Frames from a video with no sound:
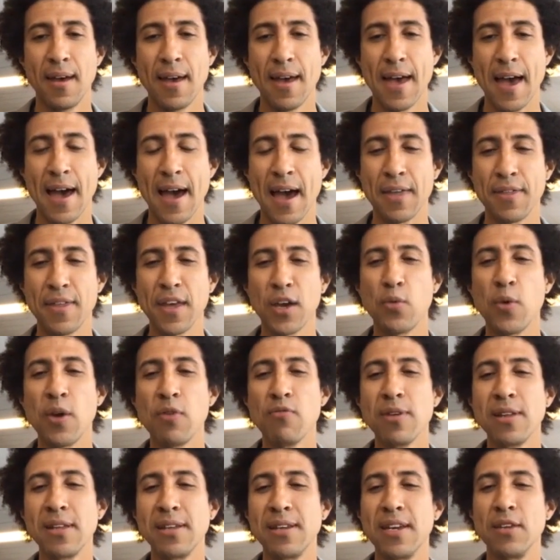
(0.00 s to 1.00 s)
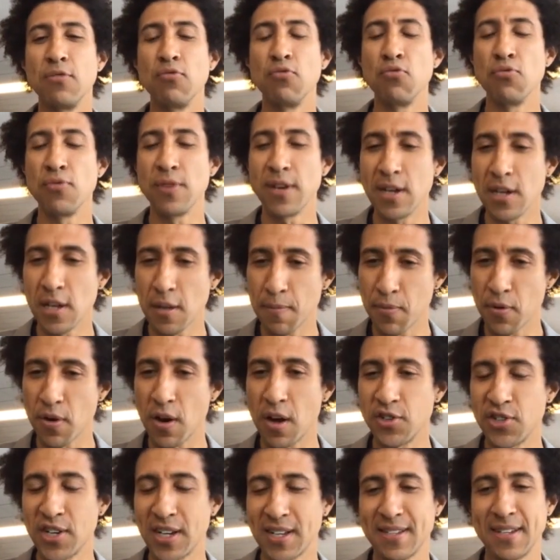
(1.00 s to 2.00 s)
I think we really need real
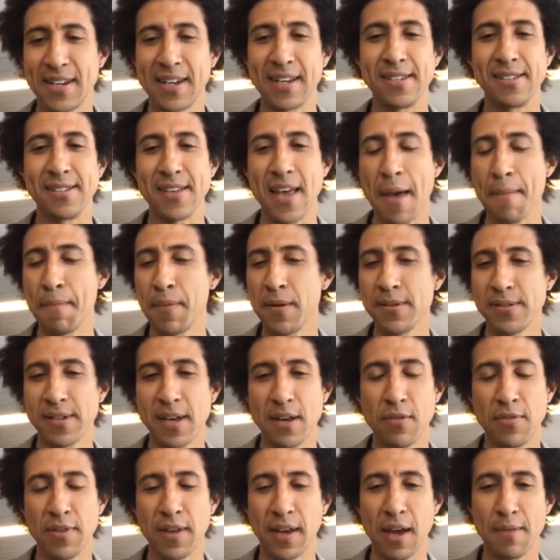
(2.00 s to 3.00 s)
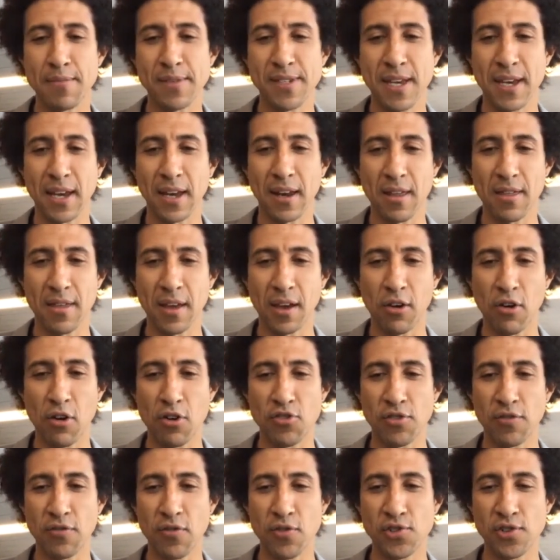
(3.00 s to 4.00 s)
projects and examples. I don't think I'm saying anything
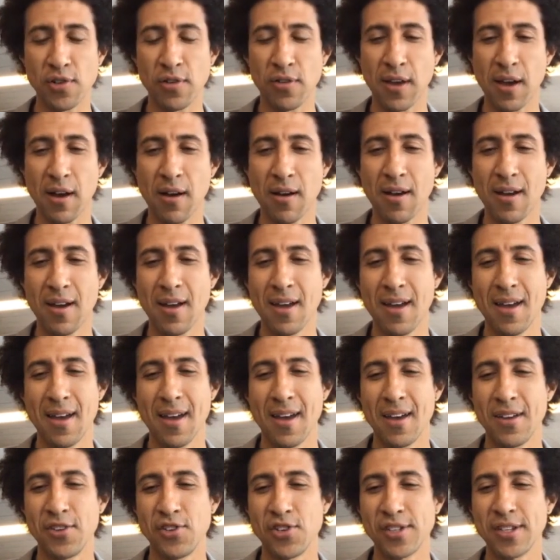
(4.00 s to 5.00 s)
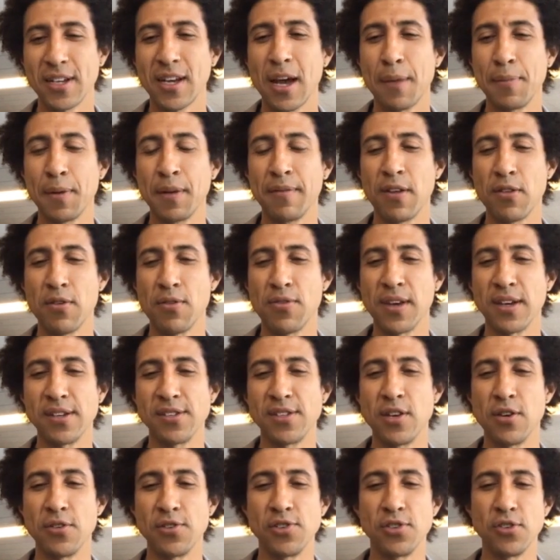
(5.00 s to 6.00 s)
controversial there. Just a couple of other things
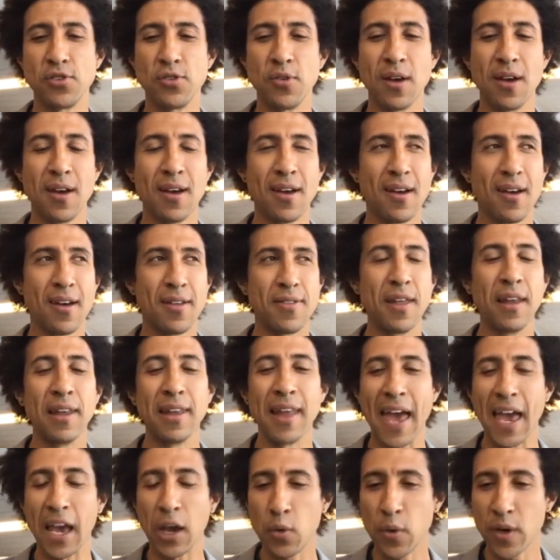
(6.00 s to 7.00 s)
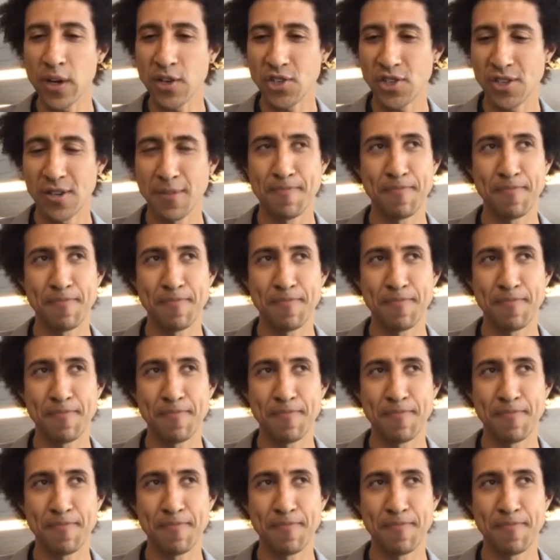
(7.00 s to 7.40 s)
here too. The language,